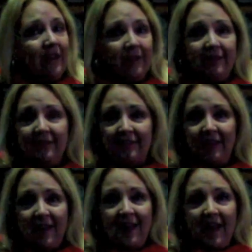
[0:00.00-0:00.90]
end.
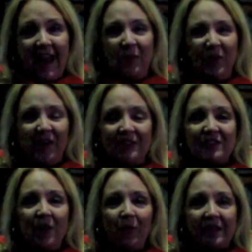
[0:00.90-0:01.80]
And we are
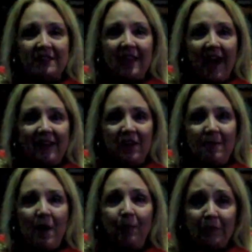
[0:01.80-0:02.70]
so excited
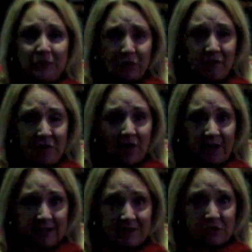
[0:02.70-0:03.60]
about preserving our
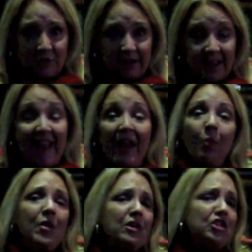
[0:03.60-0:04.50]
history.
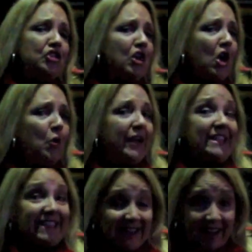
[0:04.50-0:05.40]
We are so
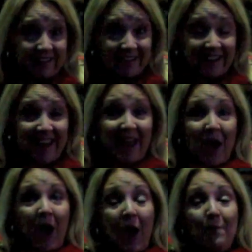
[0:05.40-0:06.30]
excited
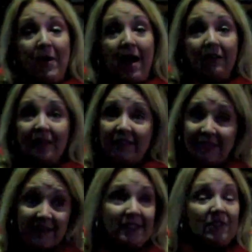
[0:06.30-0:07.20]
about
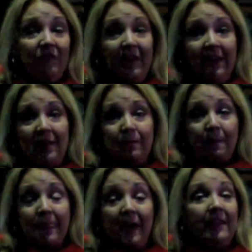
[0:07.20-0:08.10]
this event.
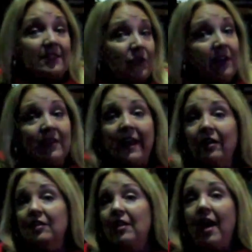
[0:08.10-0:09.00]
And this is going to take
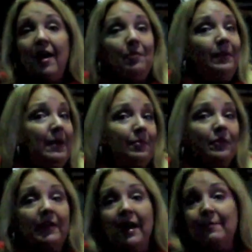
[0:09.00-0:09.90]
a lot of people
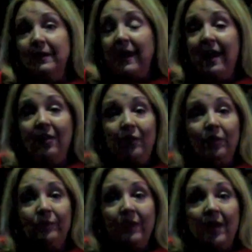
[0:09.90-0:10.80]
to come together.
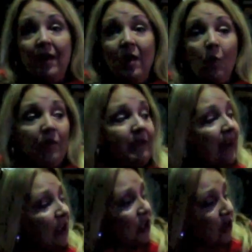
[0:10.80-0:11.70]
We've
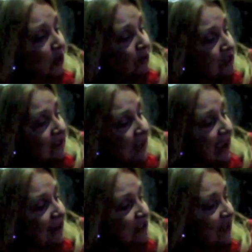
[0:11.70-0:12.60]
got a huge
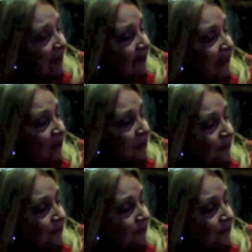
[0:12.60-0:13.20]
stage down here.